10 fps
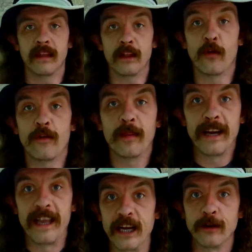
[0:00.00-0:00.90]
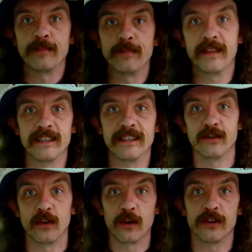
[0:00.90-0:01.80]
Hello everybody, it's a
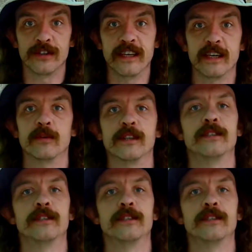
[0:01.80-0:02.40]
vertical sandwich.